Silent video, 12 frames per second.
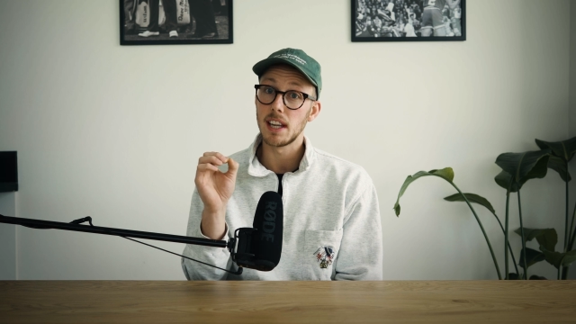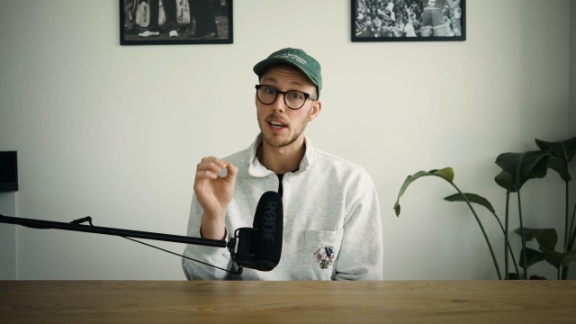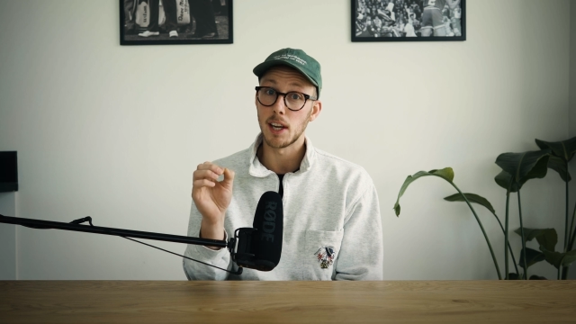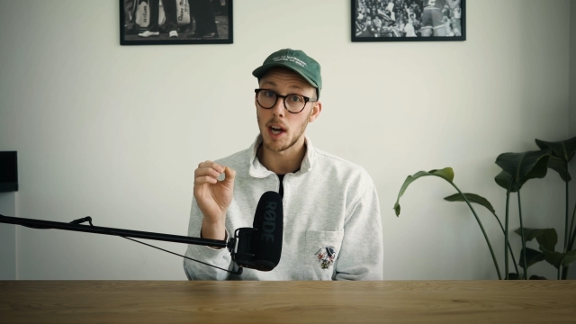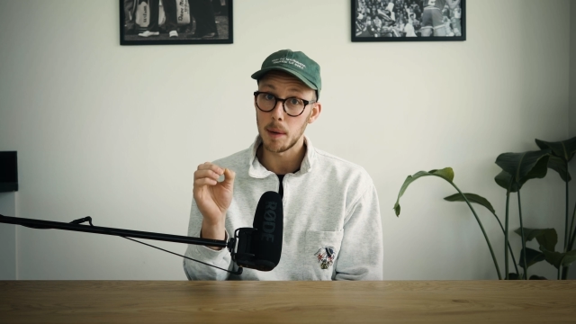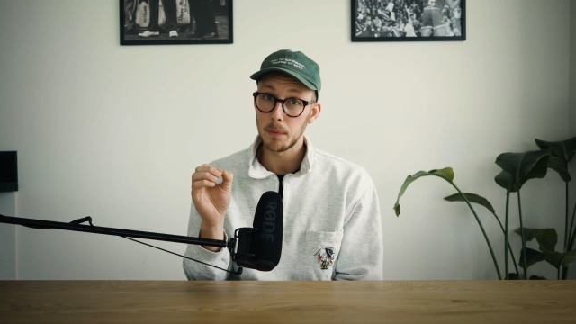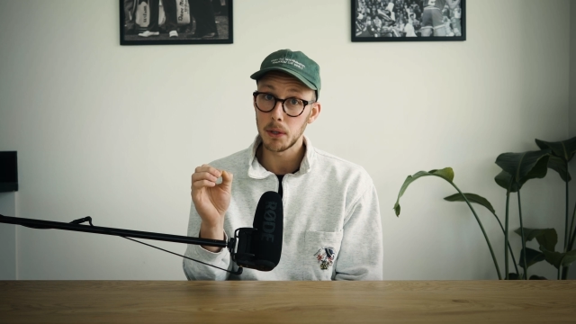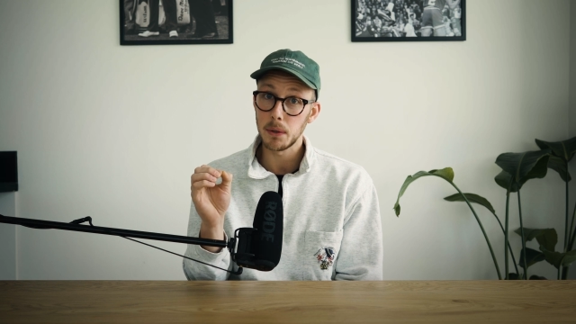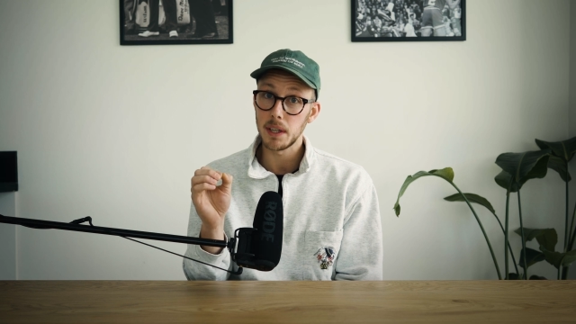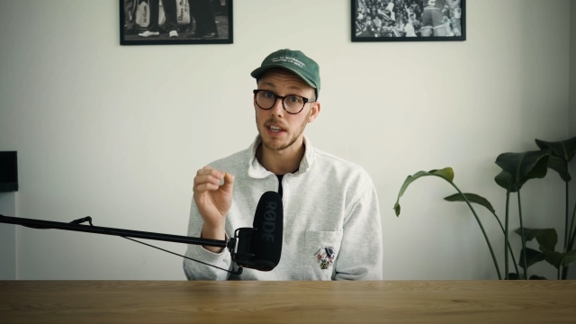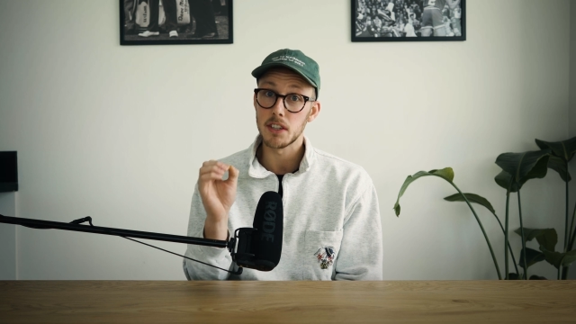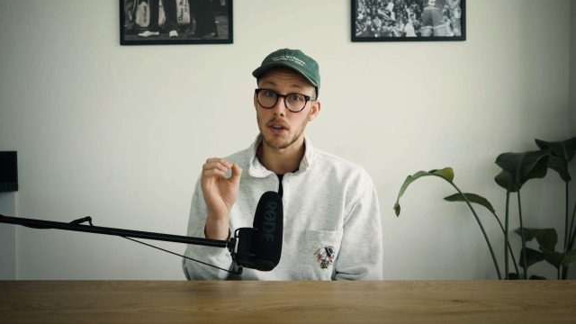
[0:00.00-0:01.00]
leading up to
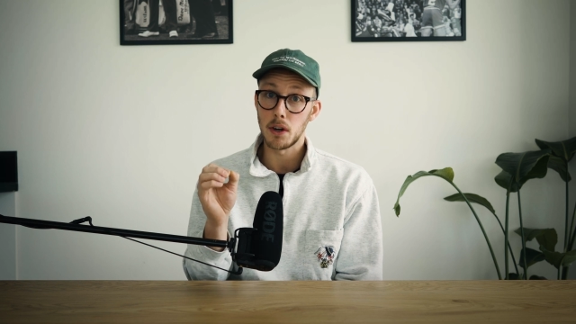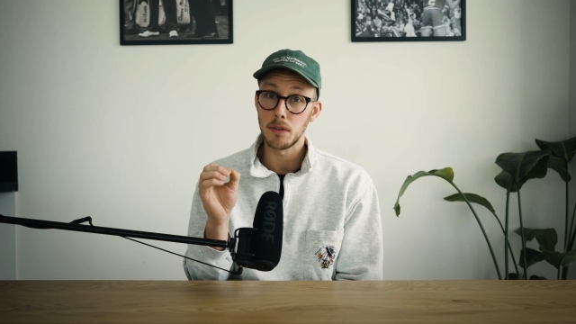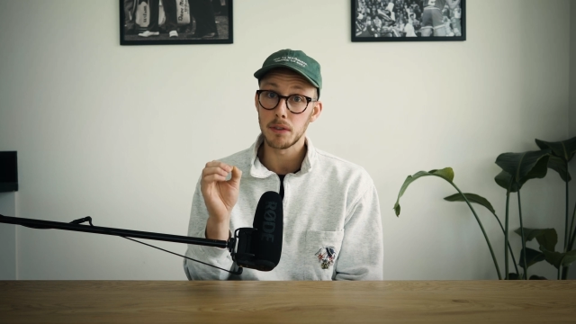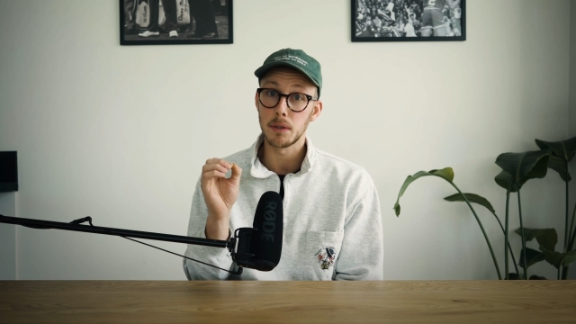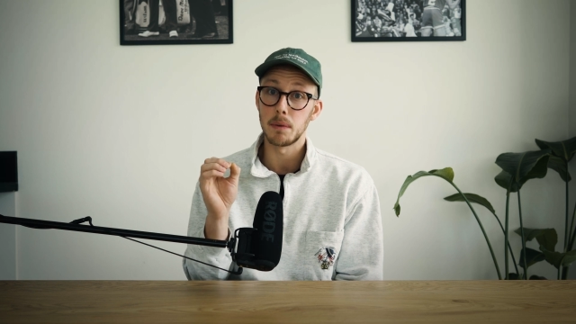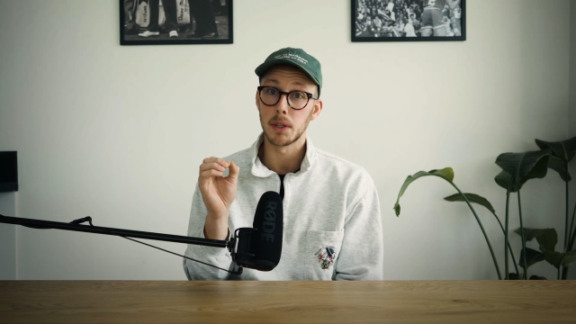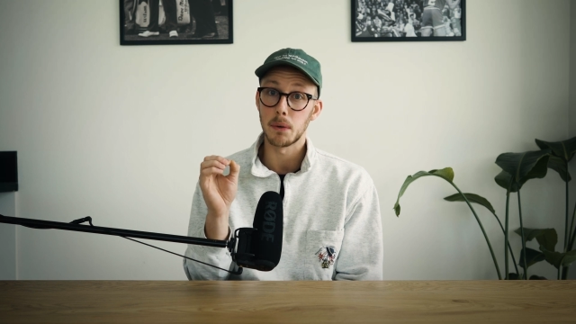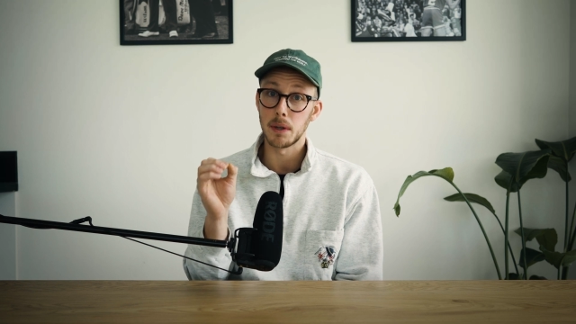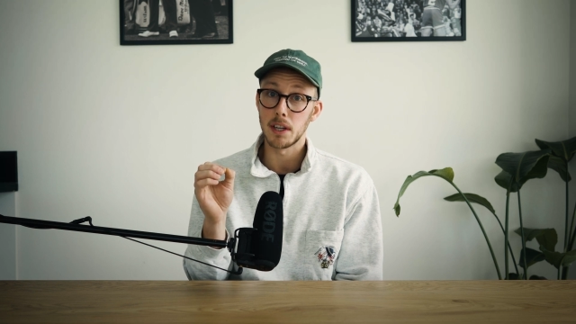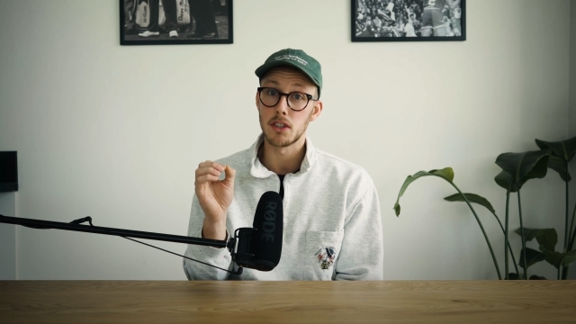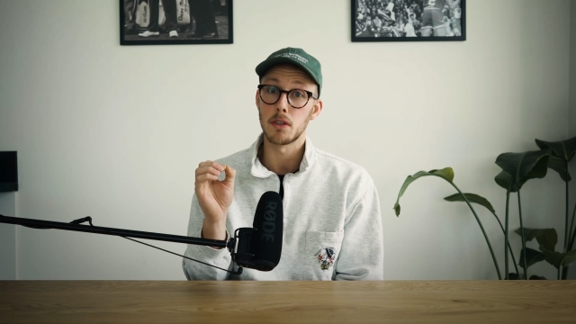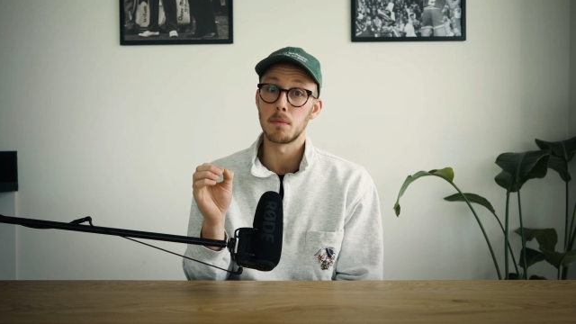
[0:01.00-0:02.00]
it is often what
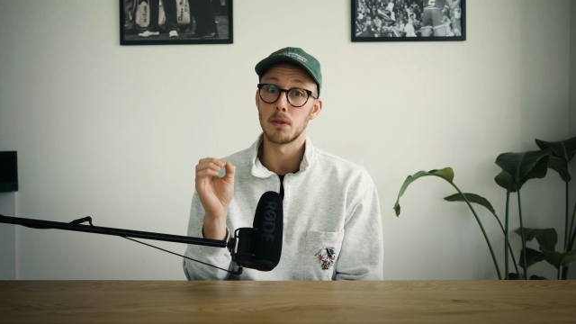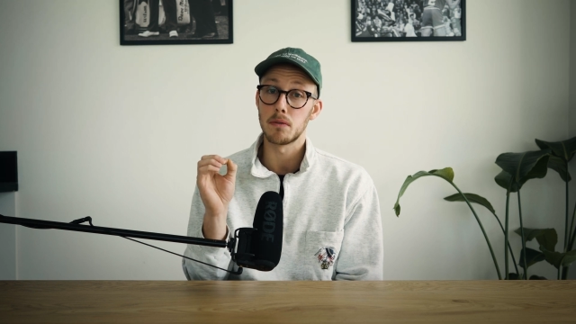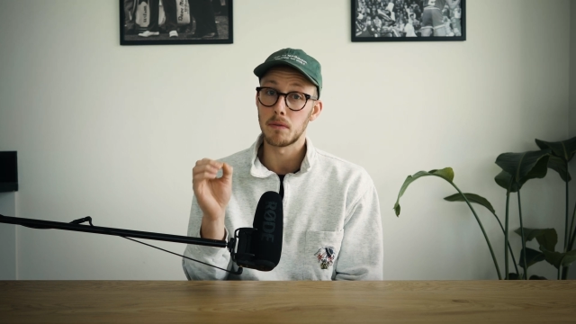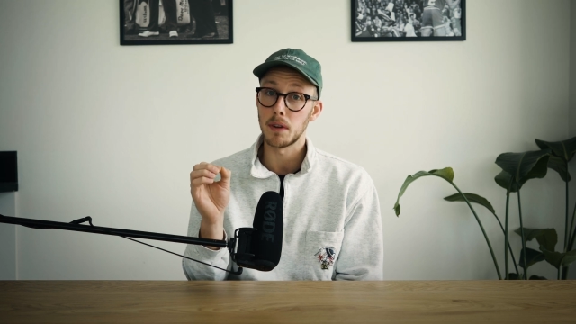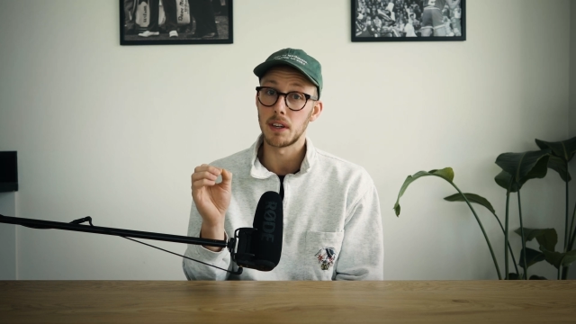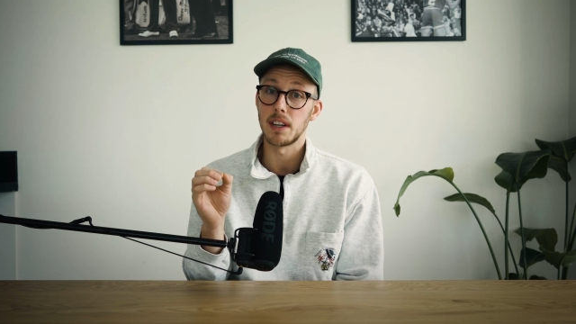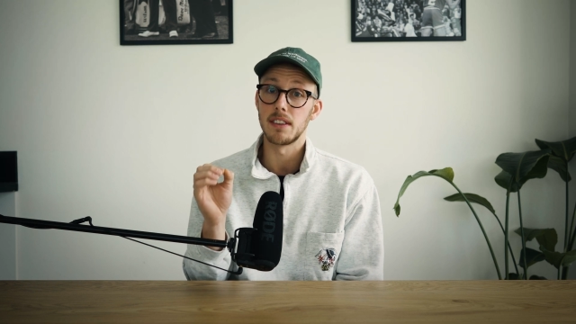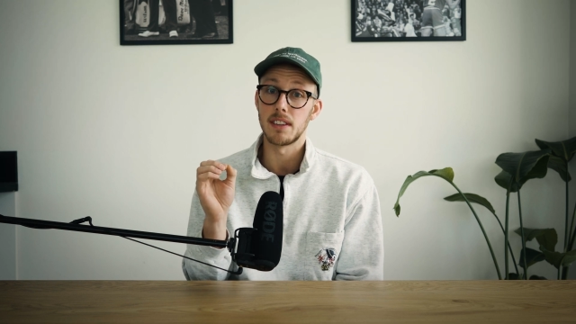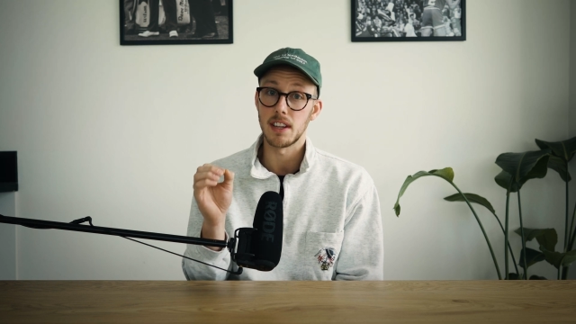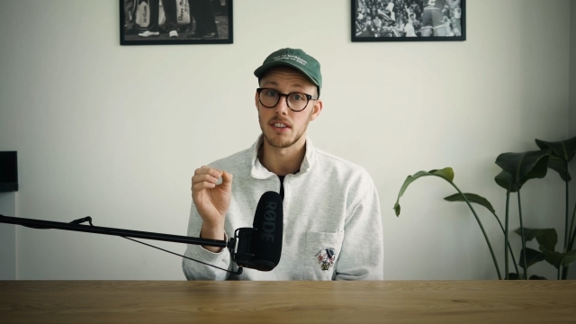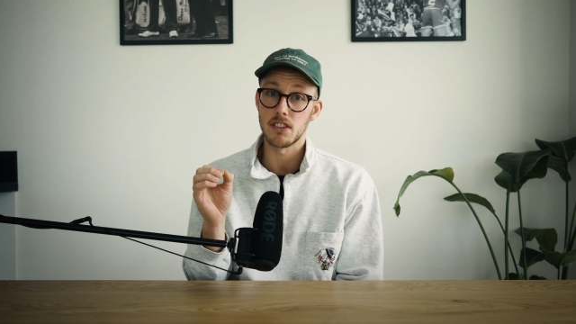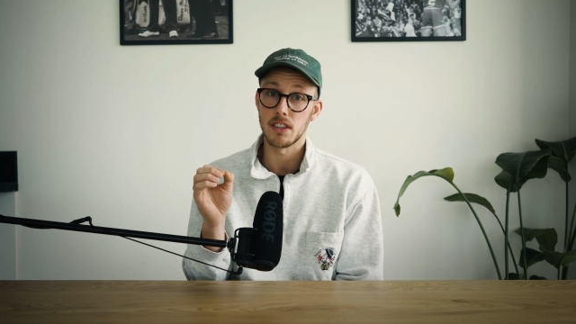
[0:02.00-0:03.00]
creates the most fear and
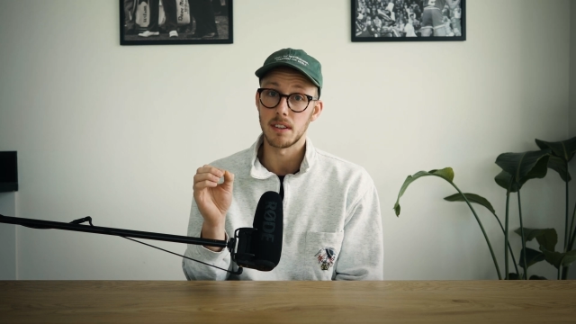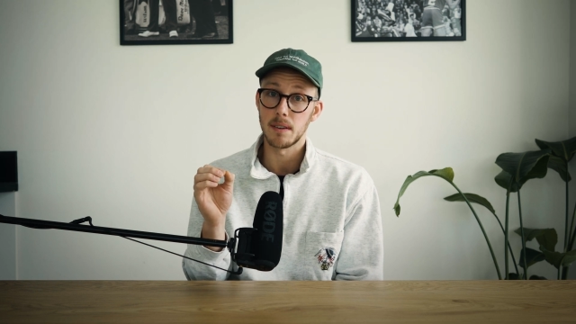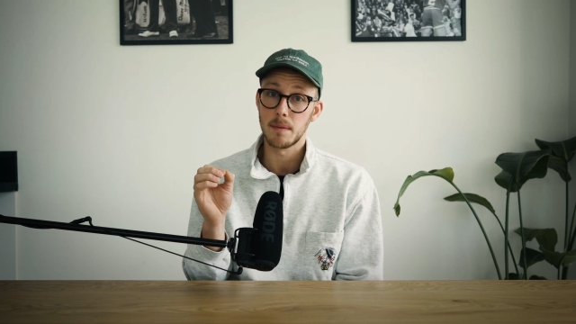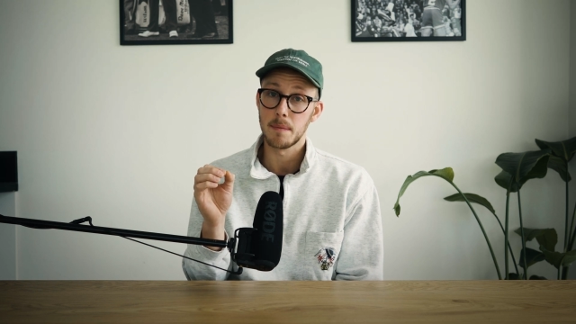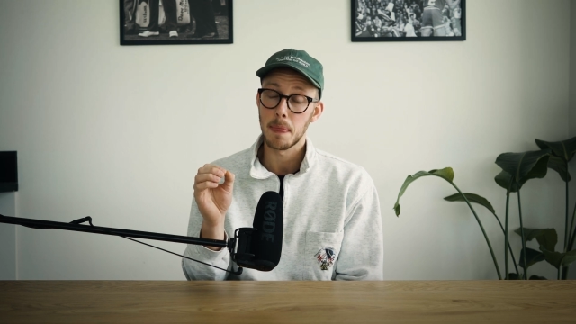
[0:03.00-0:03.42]
tension. An